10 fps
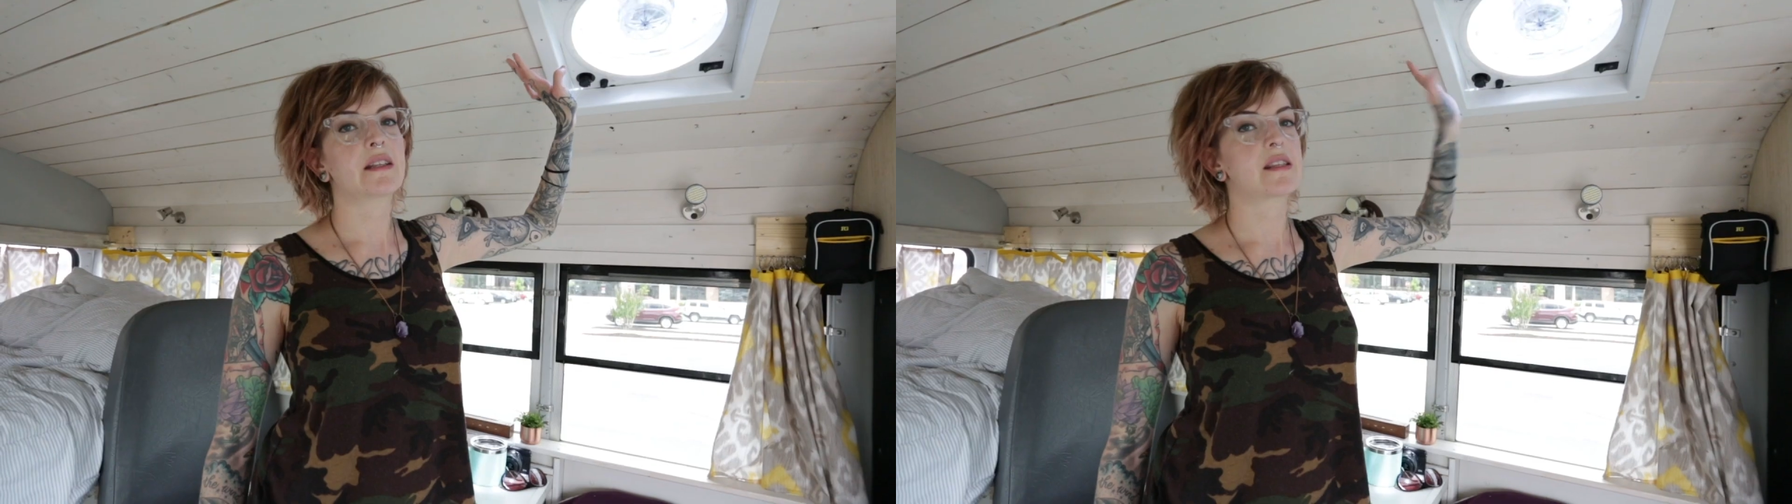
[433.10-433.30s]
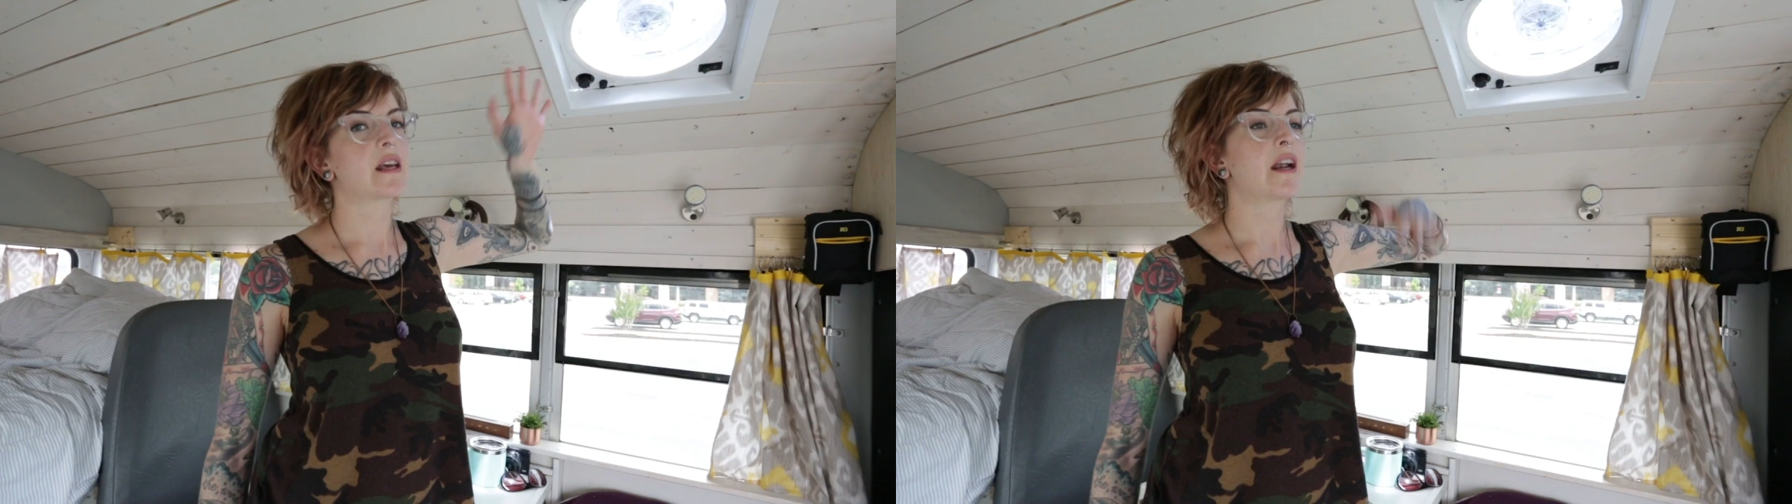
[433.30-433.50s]

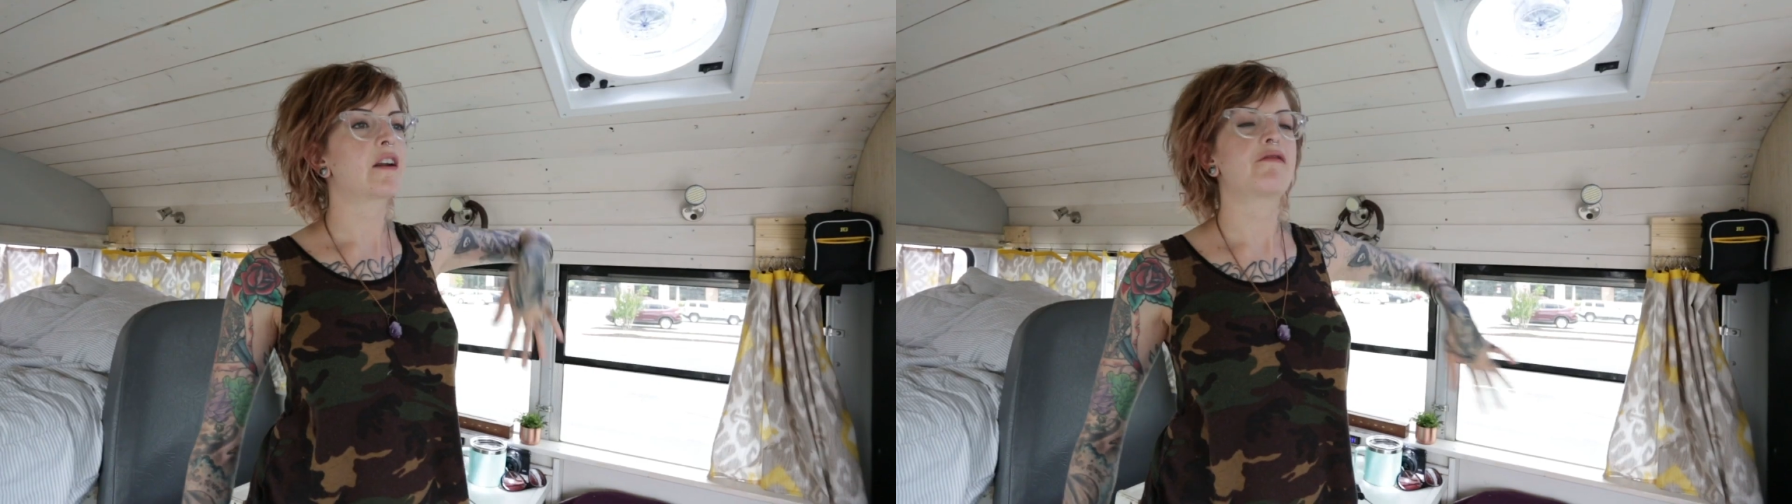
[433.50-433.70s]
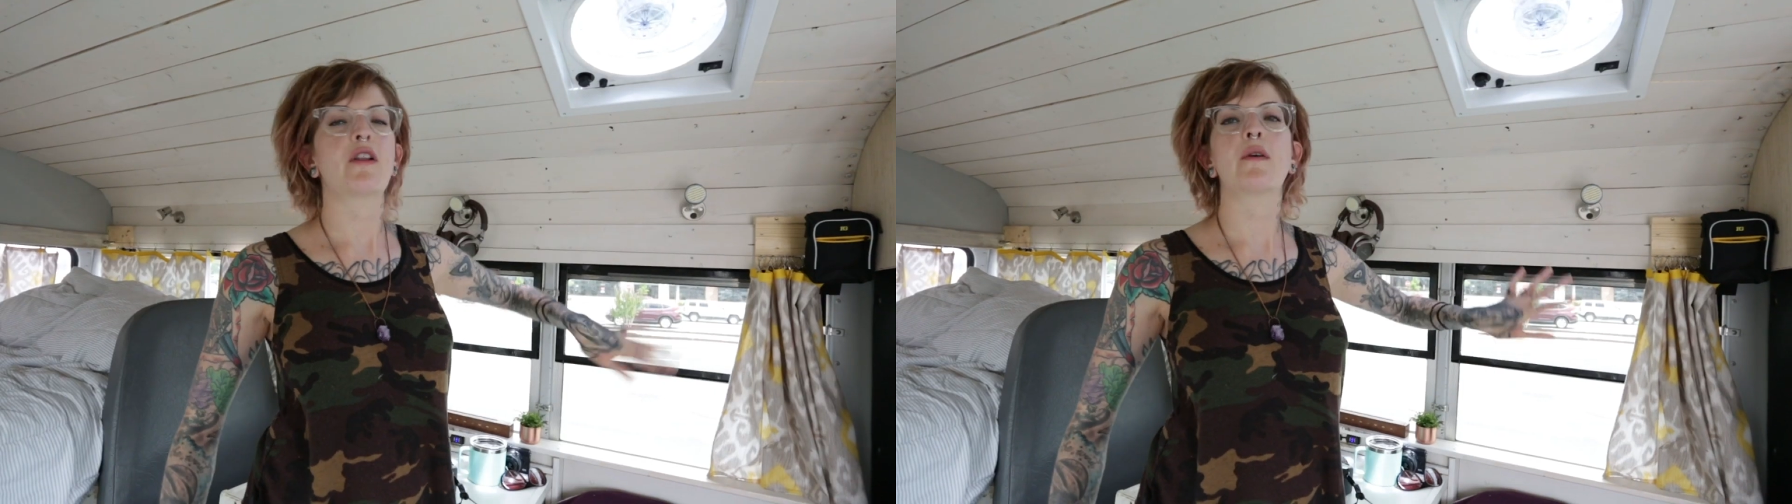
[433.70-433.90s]
gets the
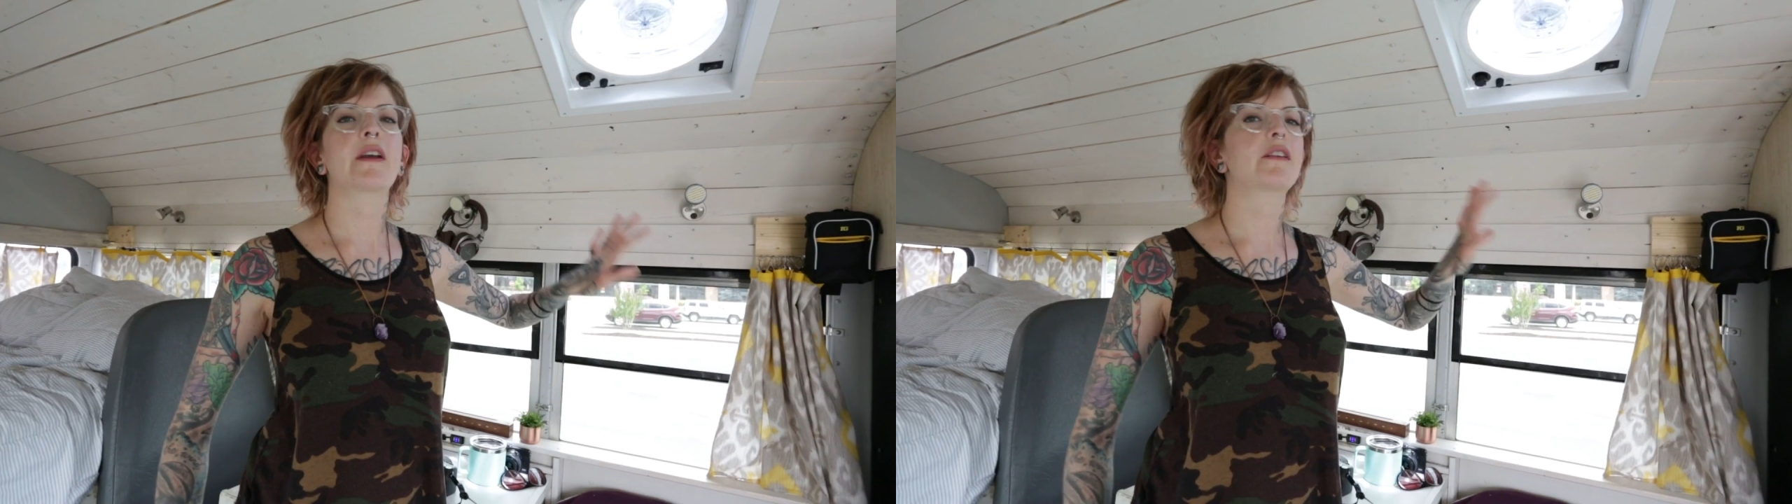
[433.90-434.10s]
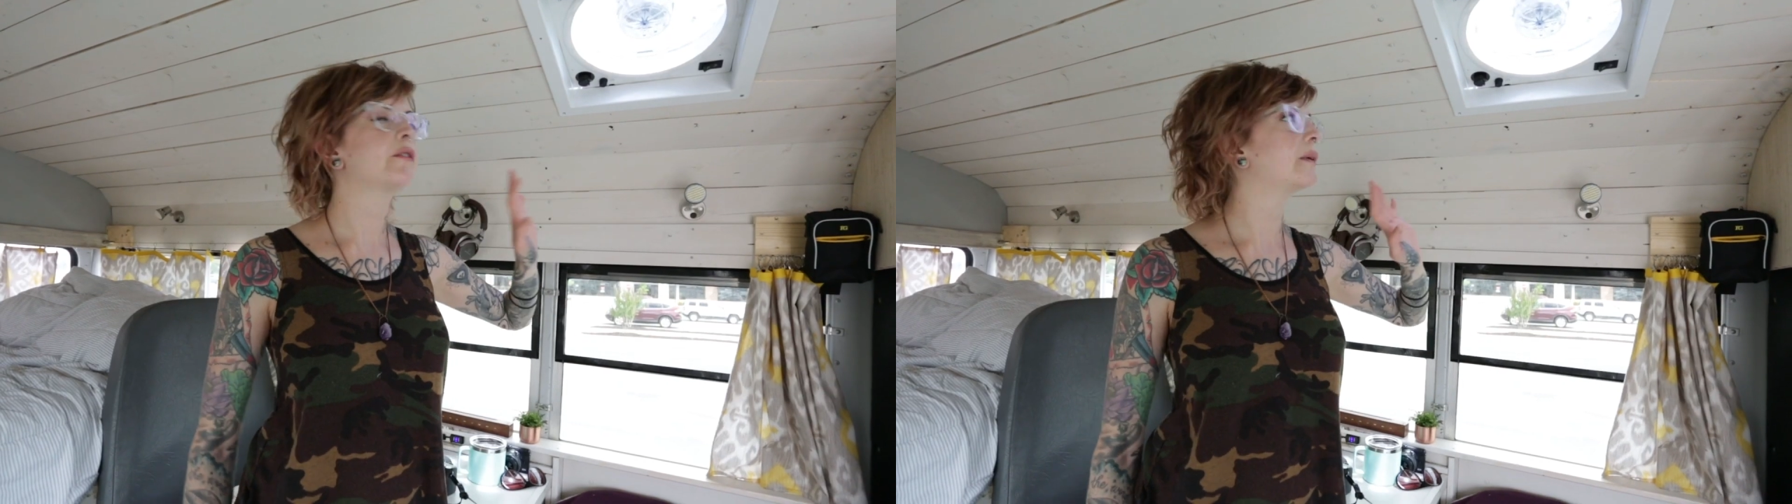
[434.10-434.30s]
air
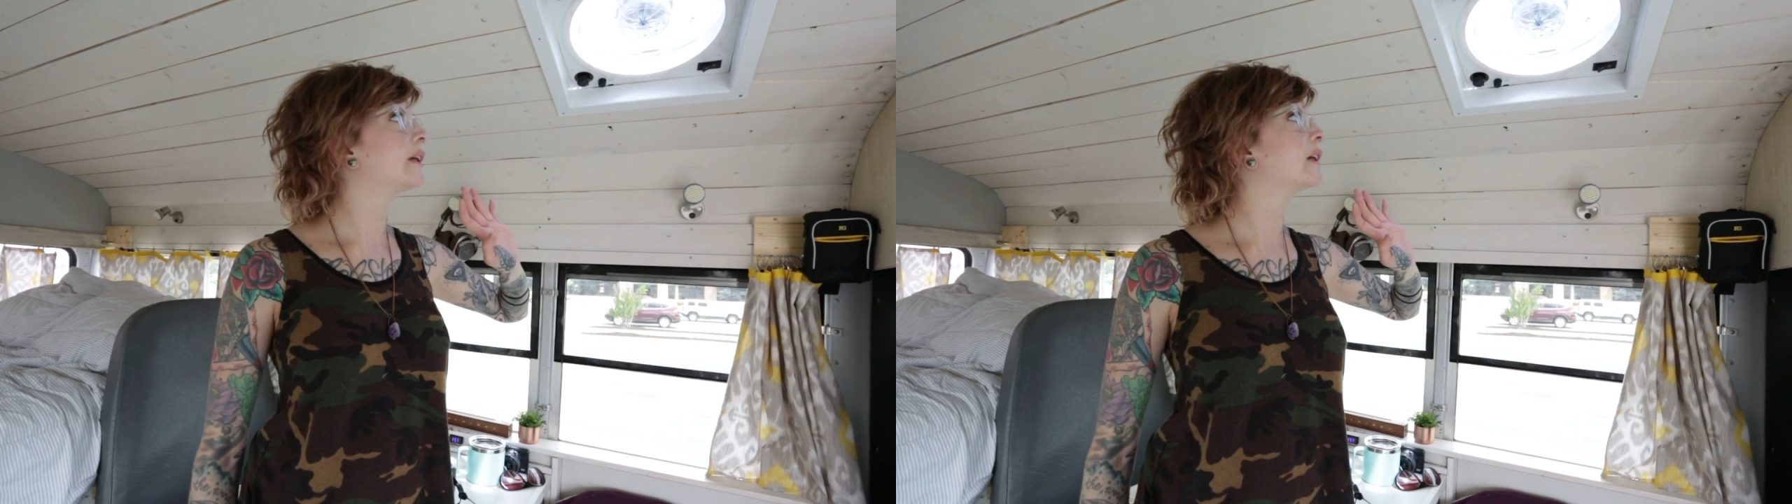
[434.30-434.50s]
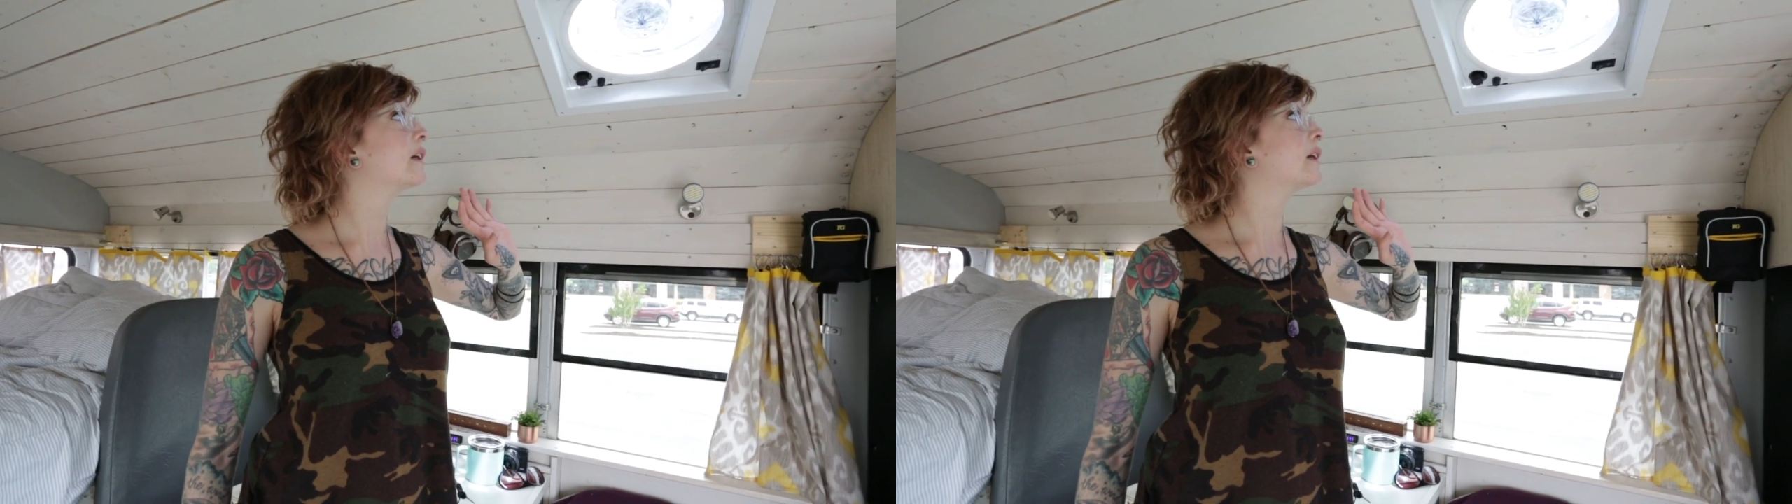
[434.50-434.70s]
flowing through
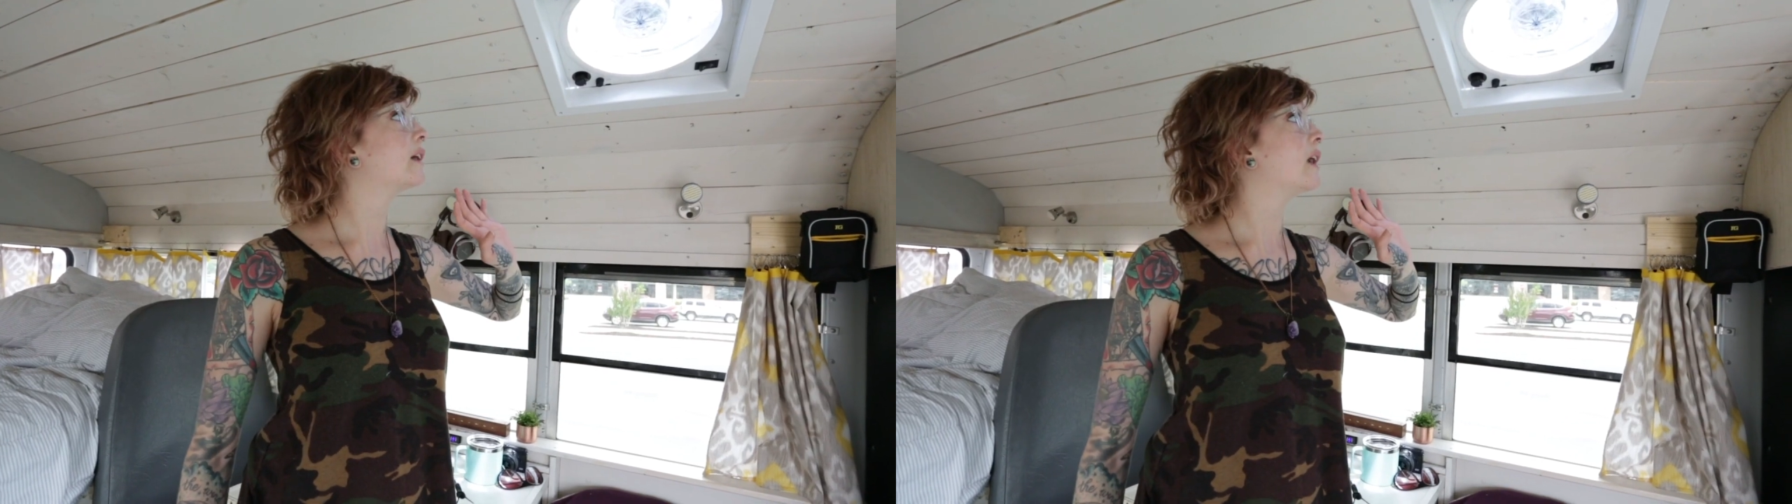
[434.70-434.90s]
here.